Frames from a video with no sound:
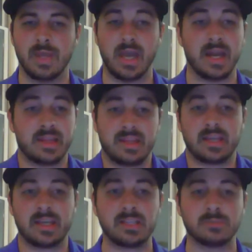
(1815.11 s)
And I
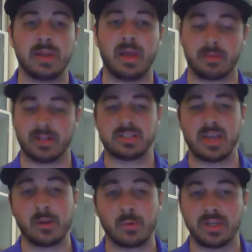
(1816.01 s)
think he's been able to
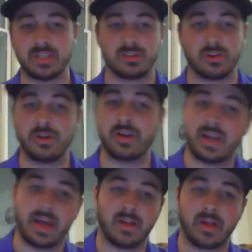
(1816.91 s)
take what he's learned
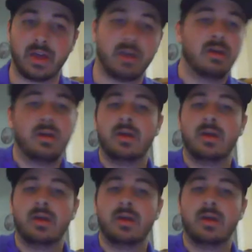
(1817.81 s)
in LA